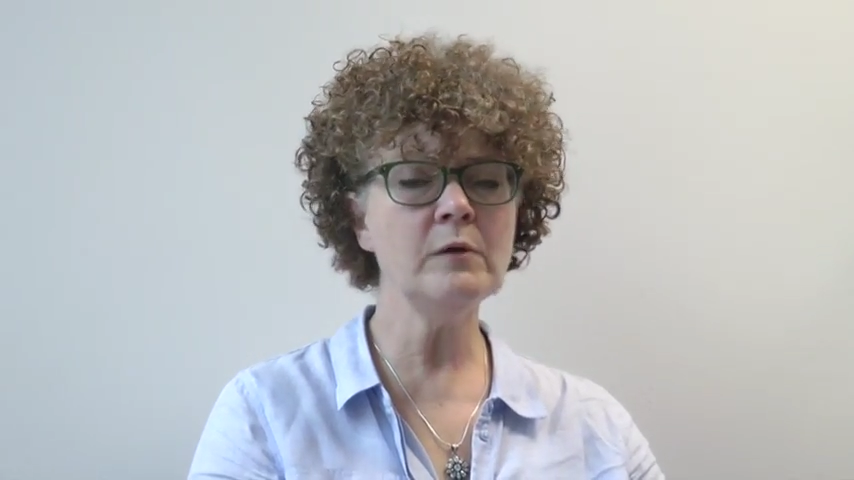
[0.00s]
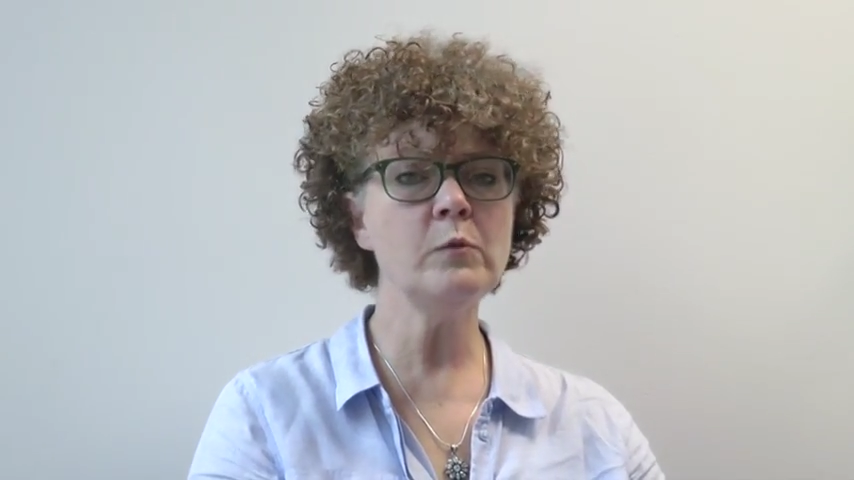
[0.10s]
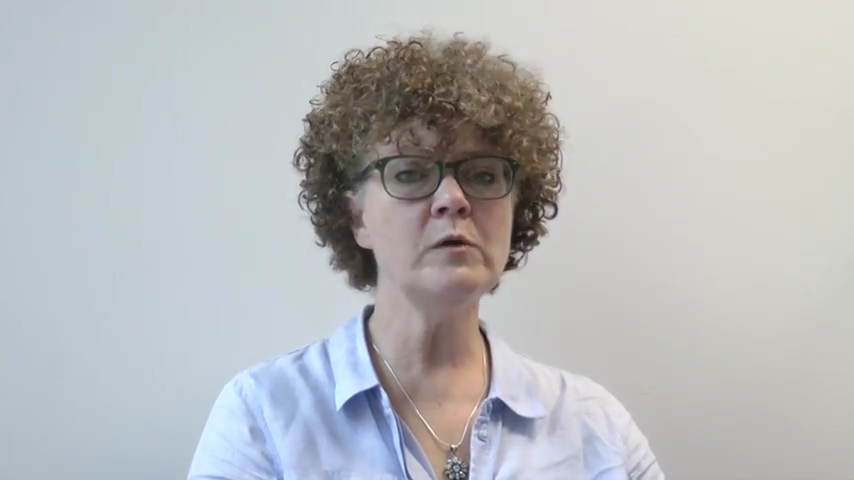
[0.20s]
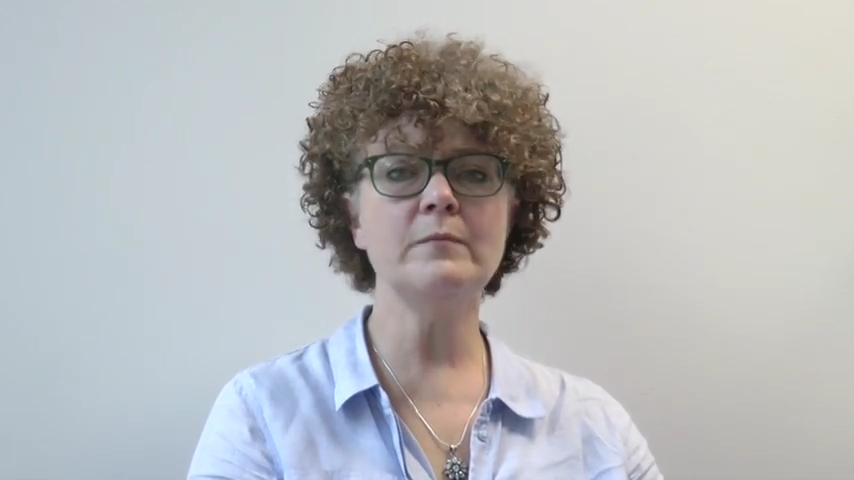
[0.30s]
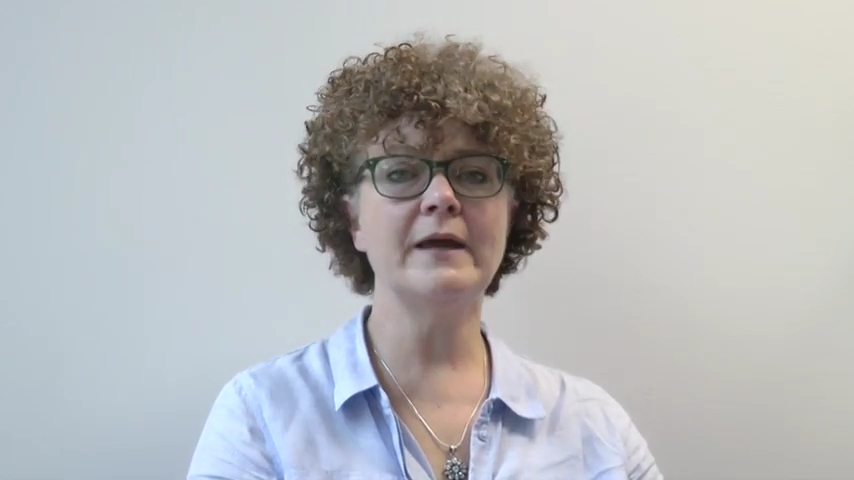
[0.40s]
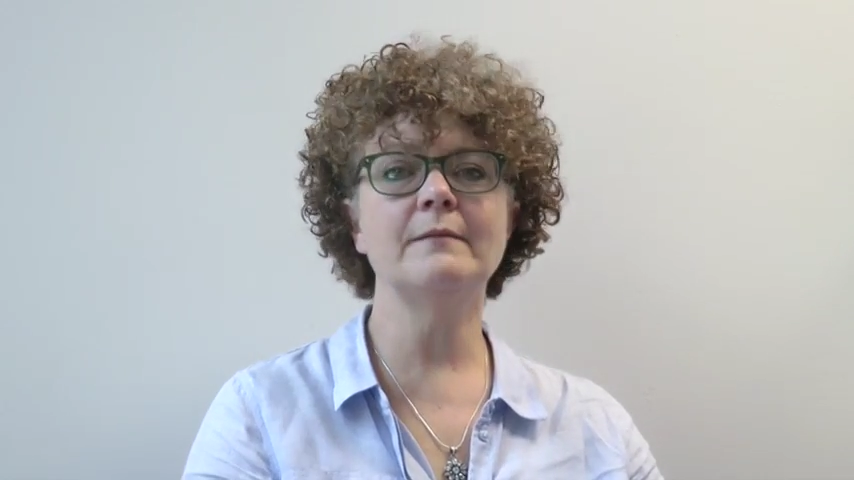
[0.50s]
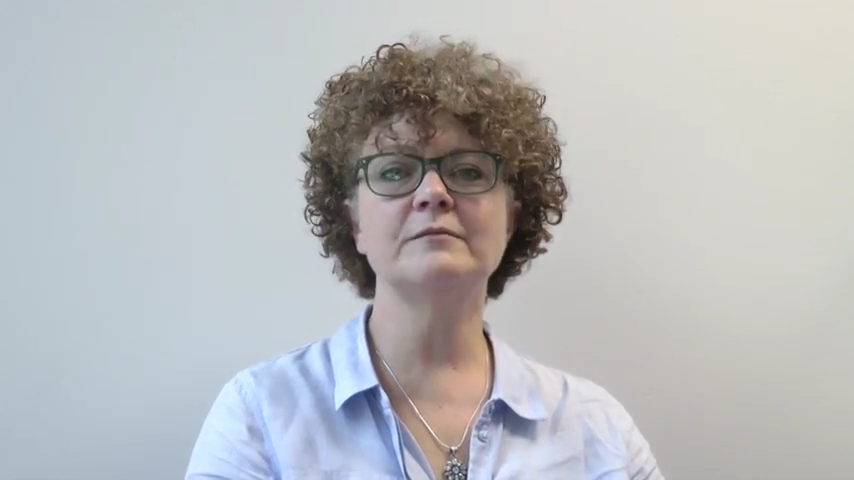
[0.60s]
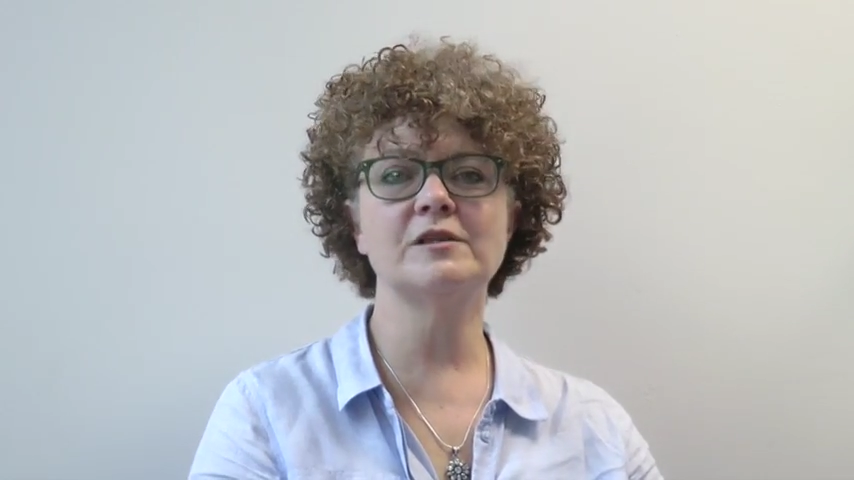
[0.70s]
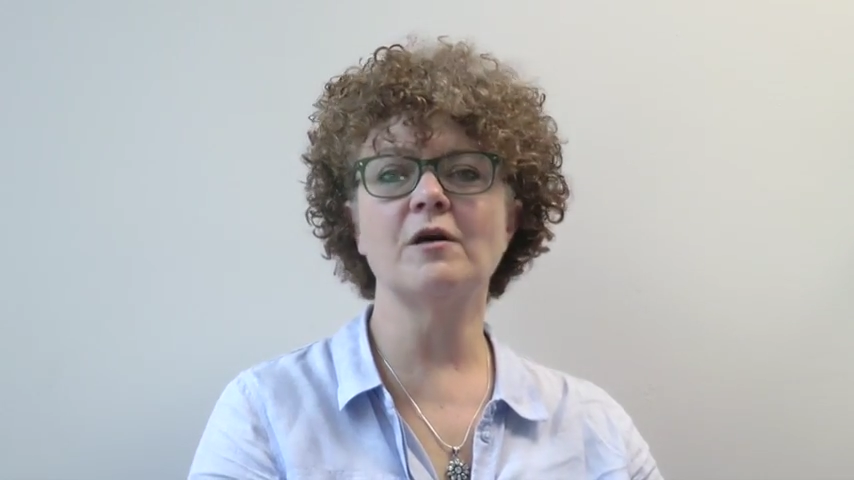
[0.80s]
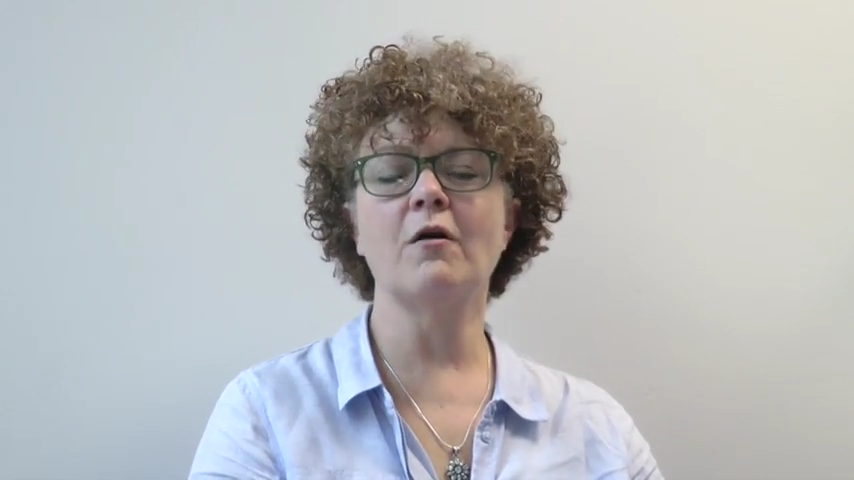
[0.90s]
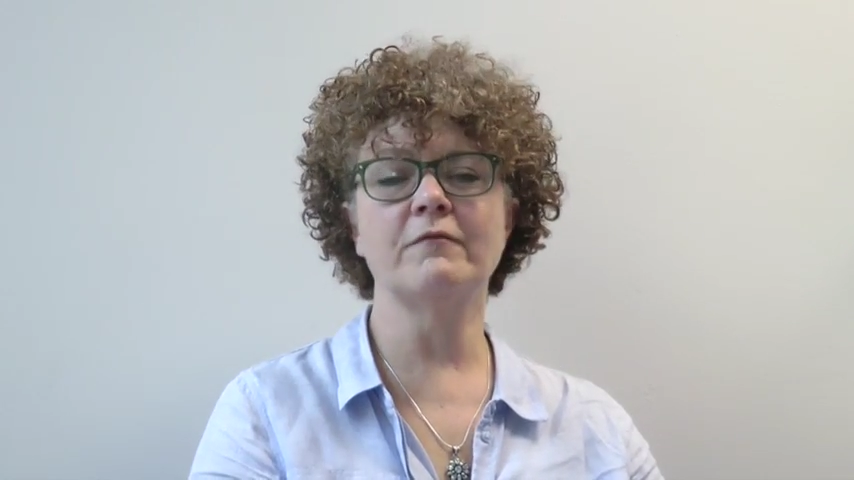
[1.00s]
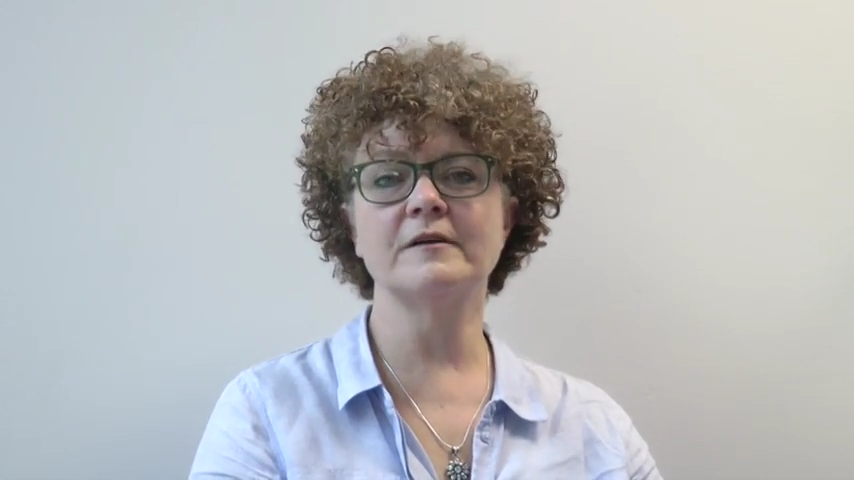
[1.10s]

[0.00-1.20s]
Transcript: we wouldn't be able to